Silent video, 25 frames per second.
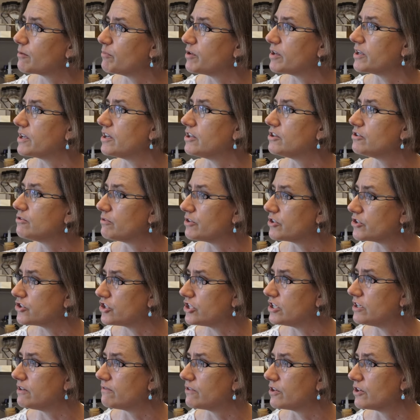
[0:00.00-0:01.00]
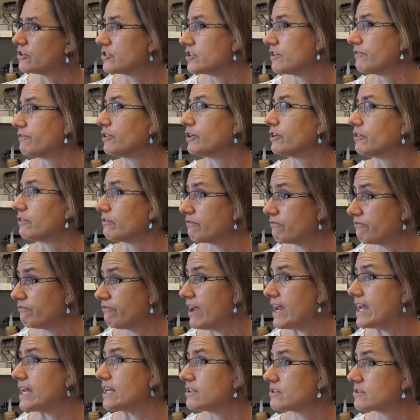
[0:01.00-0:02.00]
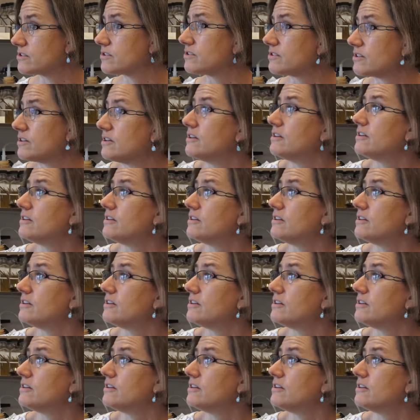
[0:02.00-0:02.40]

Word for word: can begin to achieve their different fates